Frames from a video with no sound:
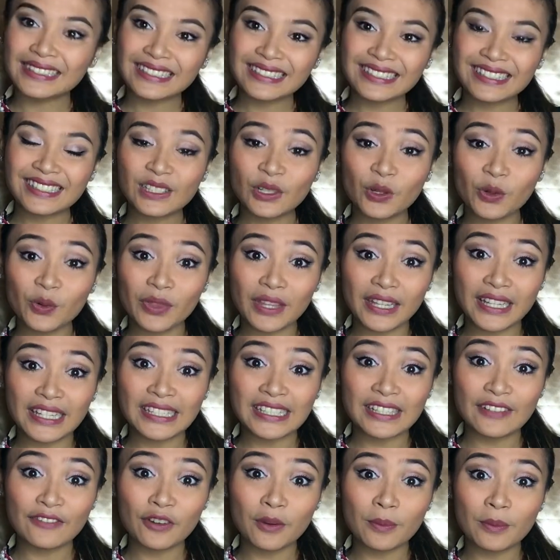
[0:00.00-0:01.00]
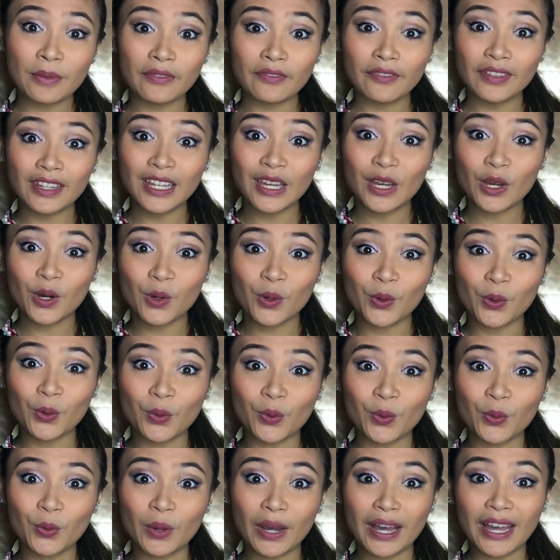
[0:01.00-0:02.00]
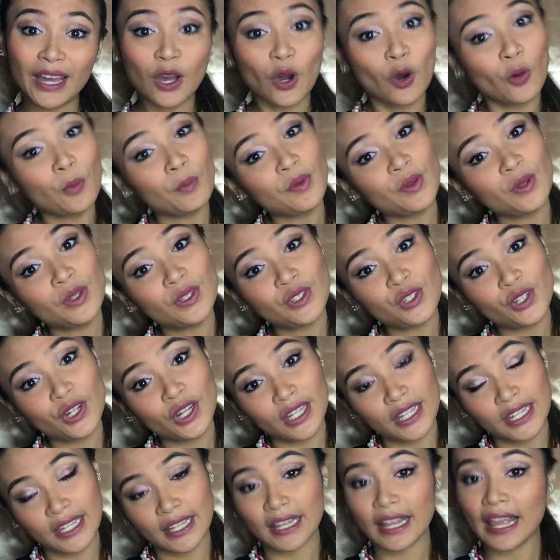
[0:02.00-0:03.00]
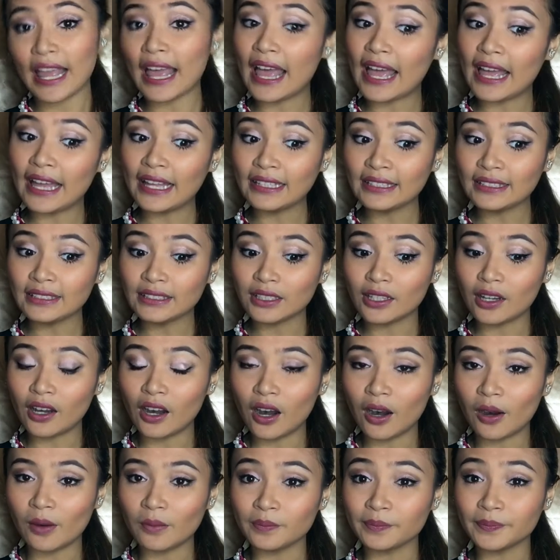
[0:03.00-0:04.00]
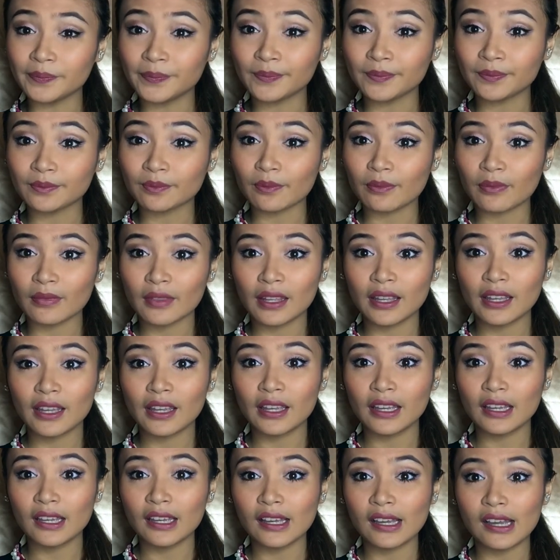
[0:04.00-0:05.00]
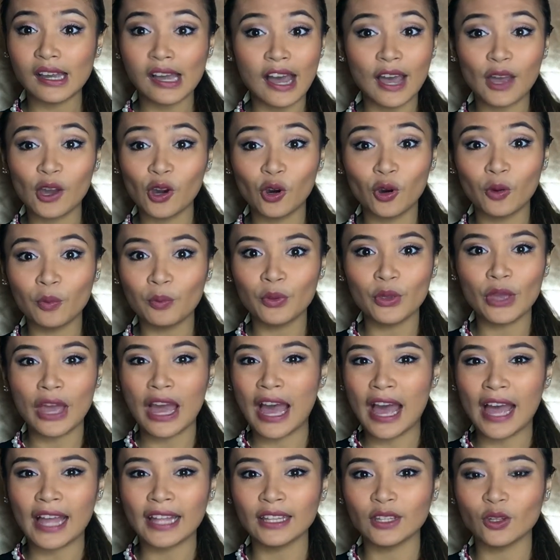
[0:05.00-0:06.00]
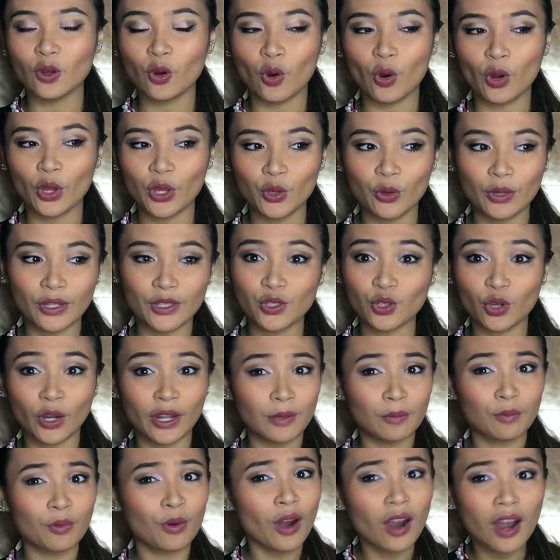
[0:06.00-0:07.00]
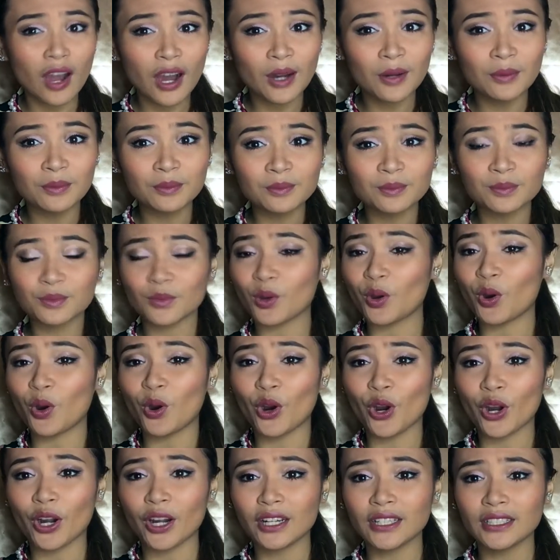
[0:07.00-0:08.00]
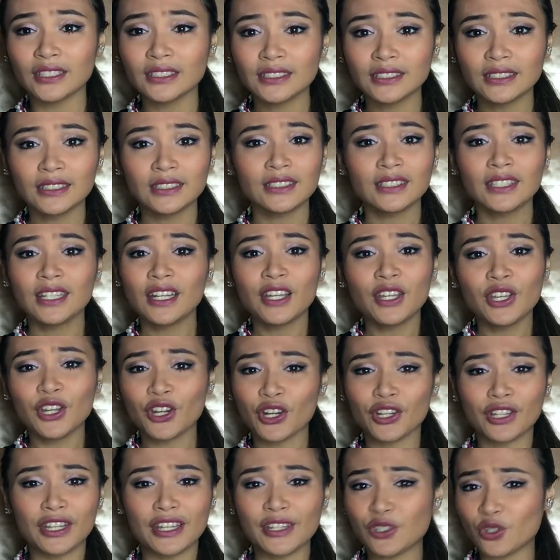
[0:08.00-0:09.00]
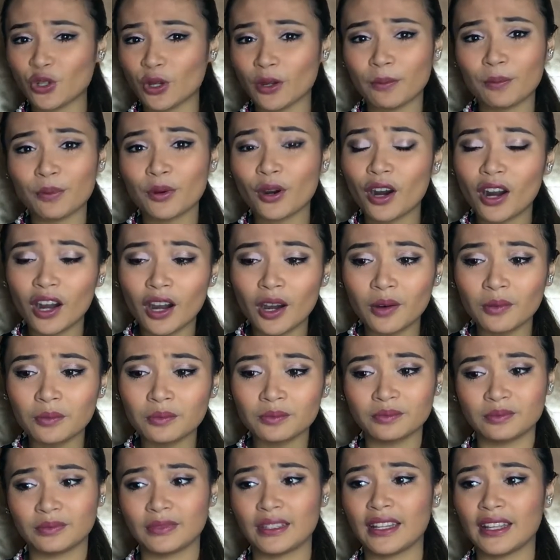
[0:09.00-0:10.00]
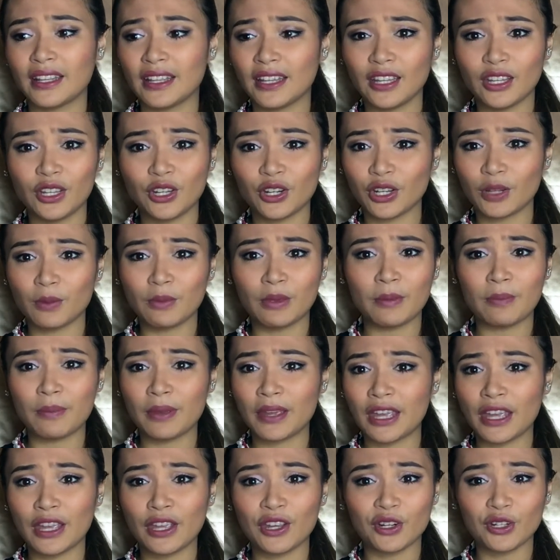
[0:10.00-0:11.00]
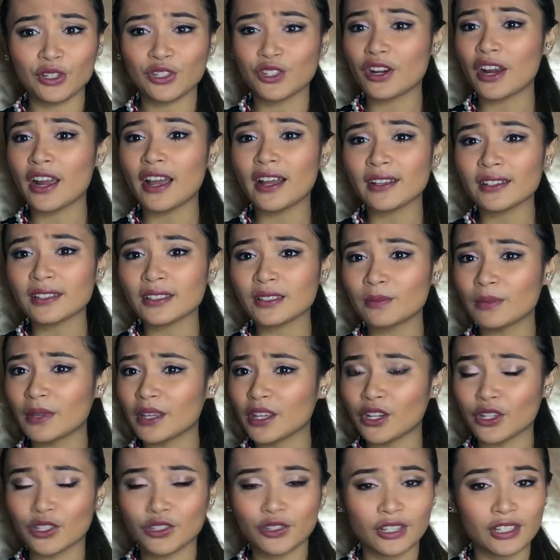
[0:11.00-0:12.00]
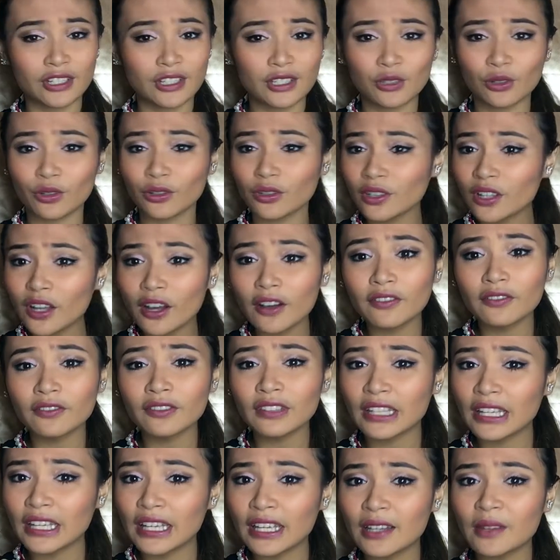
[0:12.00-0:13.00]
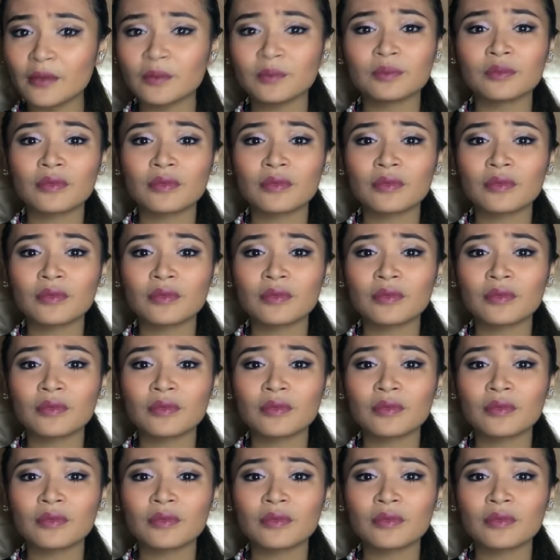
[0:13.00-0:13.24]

So that is it for my video. I hope you enjoyed it and um I hope you had you enjoyed prom or you're gonna enjoy prom you're gonna be picking your dress make your dress look lovely